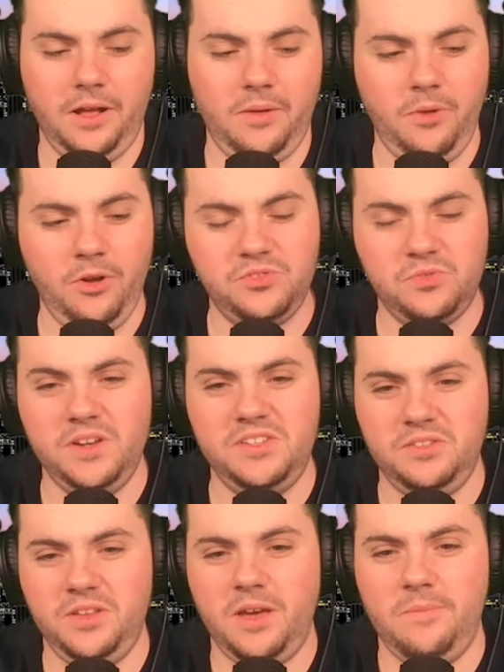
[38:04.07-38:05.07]
most
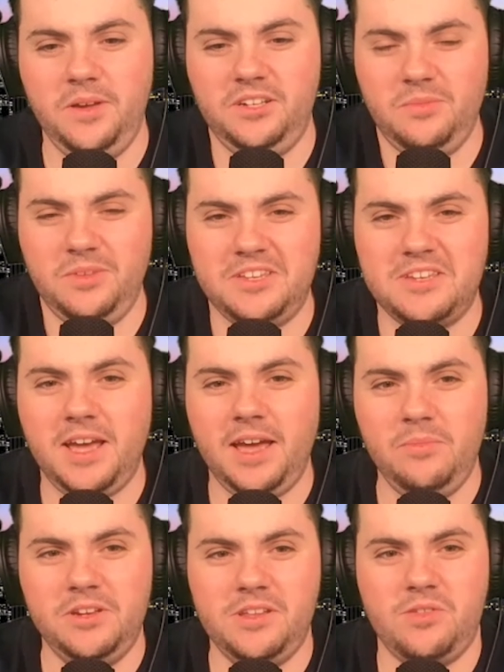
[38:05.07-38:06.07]
recently I picked them as a
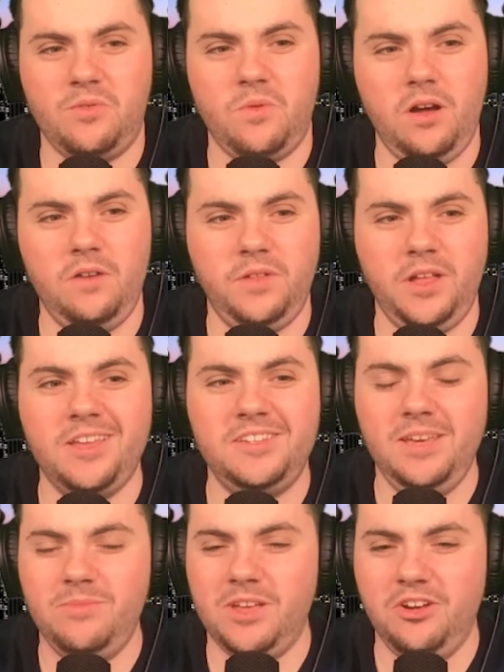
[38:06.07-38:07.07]
diamond in the rough, like a
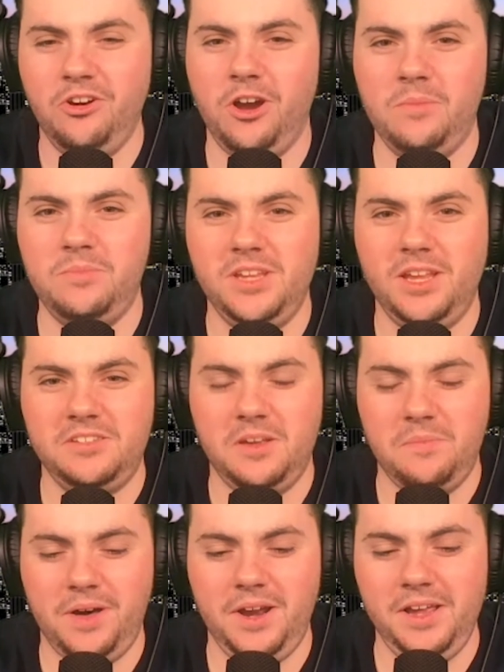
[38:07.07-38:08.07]
team that could upset
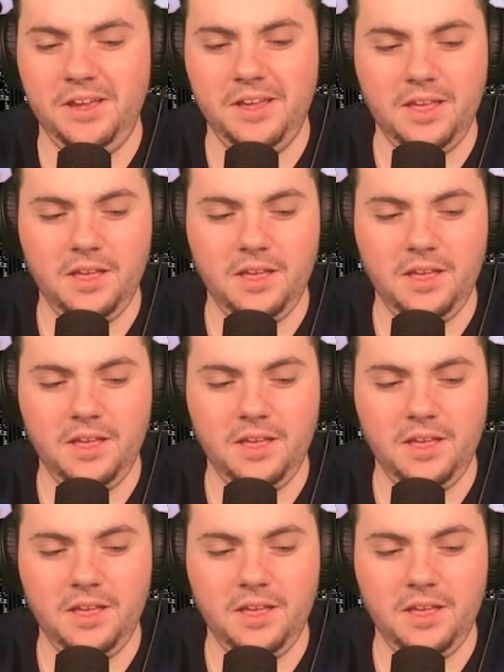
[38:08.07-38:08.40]
somebody.